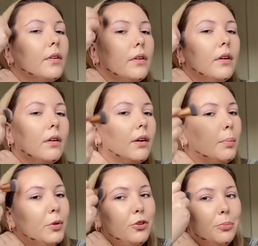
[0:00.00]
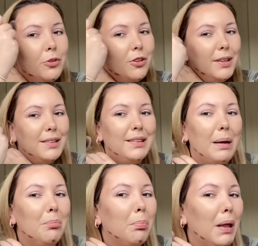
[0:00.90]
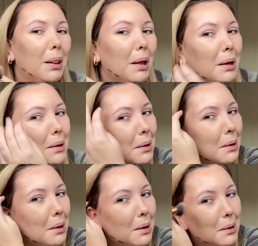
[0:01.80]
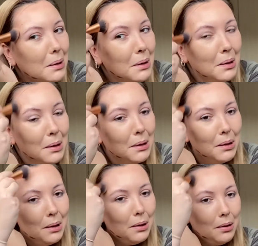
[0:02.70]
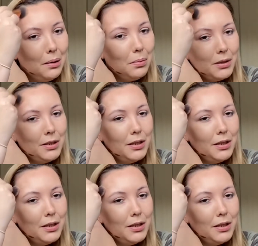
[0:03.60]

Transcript: I put too much on this dimple. Oh, what did I